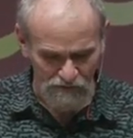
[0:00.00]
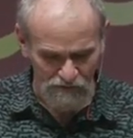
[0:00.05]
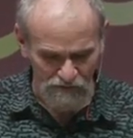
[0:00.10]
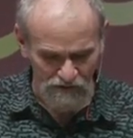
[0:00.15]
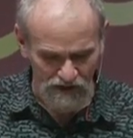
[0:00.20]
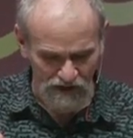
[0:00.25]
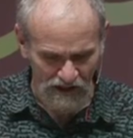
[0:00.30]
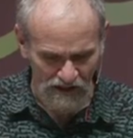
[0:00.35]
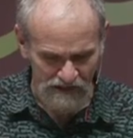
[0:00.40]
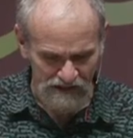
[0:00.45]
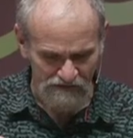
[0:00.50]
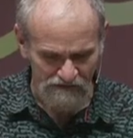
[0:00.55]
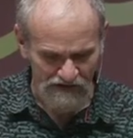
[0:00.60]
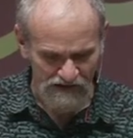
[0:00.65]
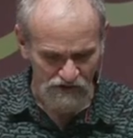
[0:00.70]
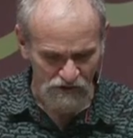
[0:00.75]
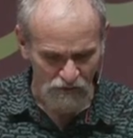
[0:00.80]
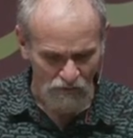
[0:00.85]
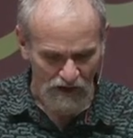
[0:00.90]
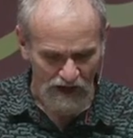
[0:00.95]
The
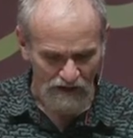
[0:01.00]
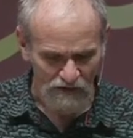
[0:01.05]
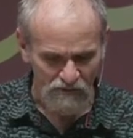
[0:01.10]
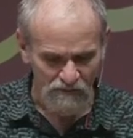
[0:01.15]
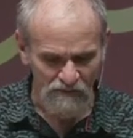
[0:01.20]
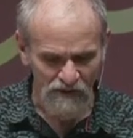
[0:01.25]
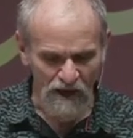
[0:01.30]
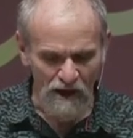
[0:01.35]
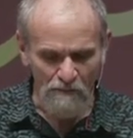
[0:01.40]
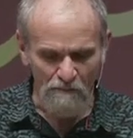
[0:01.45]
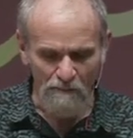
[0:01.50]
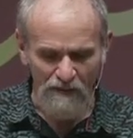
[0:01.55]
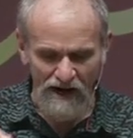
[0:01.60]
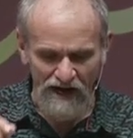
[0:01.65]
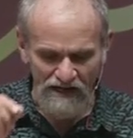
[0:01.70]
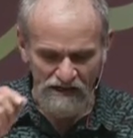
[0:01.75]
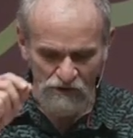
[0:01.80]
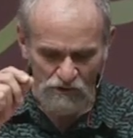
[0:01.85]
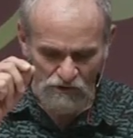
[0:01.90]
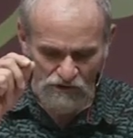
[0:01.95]
sluggard
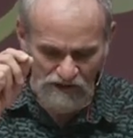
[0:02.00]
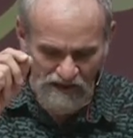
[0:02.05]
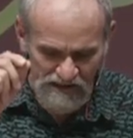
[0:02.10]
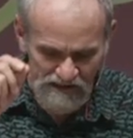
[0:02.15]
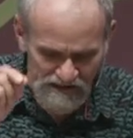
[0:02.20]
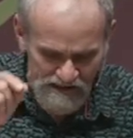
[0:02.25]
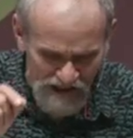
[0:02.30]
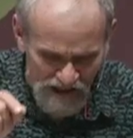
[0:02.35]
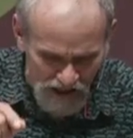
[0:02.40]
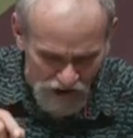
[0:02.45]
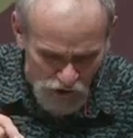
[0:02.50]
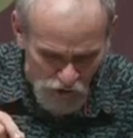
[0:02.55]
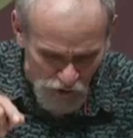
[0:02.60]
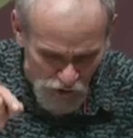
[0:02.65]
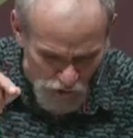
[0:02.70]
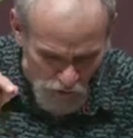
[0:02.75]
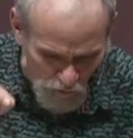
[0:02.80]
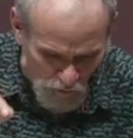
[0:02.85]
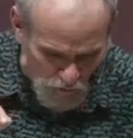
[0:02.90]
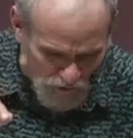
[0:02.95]
desires
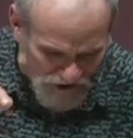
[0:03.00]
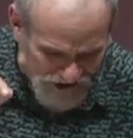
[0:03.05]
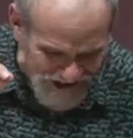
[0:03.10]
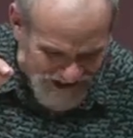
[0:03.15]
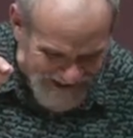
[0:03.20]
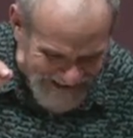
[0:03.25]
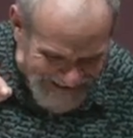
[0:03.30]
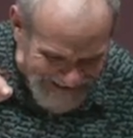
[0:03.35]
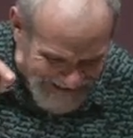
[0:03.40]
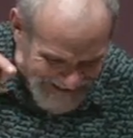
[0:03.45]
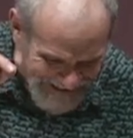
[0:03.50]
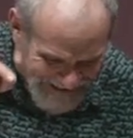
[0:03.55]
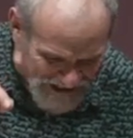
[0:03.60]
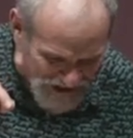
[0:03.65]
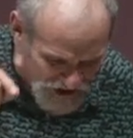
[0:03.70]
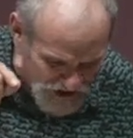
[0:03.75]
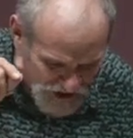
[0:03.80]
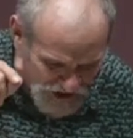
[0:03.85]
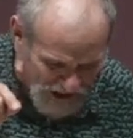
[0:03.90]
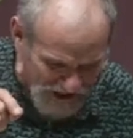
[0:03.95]
but
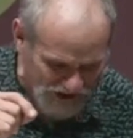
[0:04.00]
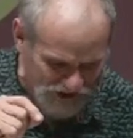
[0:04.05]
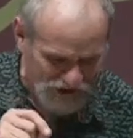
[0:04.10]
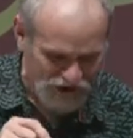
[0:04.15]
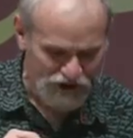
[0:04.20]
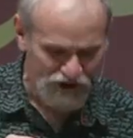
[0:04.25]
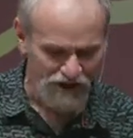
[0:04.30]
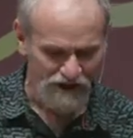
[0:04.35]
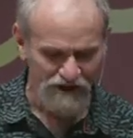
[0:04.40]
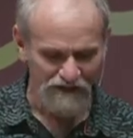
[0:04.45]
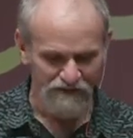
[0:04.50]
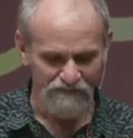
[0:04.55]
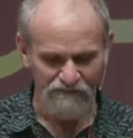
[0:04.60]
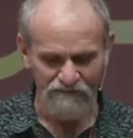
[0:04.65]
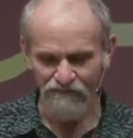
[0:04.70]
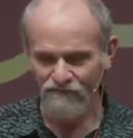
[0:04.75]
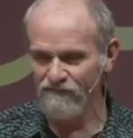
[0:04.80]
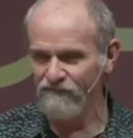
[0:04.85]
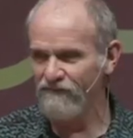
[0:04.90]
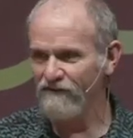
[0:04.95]
doesn't get anything,
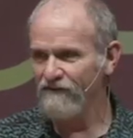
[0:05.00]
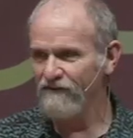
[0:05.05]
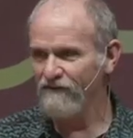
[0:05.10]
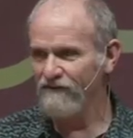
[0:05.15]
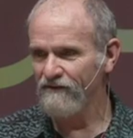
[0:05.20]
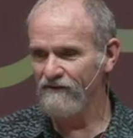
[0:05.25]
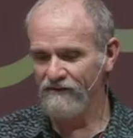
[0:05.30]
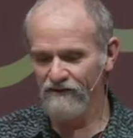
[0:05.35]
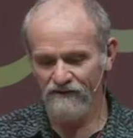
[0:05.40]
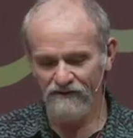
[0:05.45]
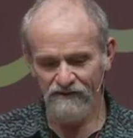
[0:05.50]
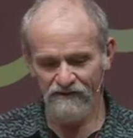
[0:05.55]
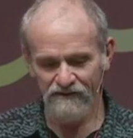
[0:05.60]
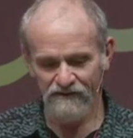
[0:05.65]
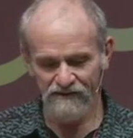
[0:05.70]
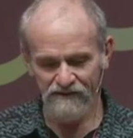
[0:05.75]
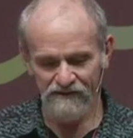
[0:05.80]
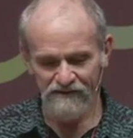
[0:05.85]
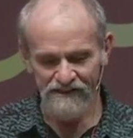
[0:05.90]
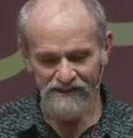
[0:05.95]
but the
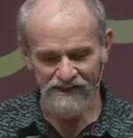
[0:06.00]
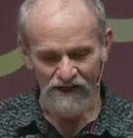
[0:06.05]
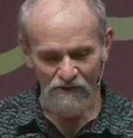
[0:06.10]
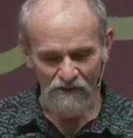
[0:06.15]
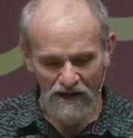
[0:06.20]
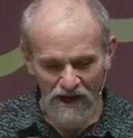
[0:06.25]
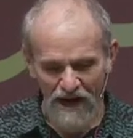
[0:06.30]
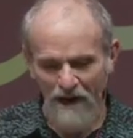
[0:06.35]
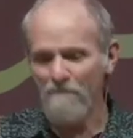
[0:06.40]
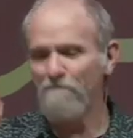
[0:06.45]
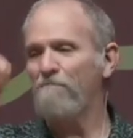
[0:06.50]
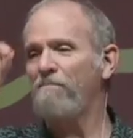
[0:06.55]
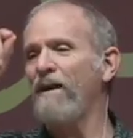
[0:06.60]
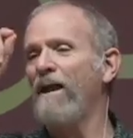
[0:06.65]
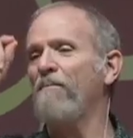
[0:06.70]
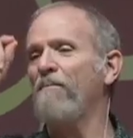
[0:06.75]
diligent um,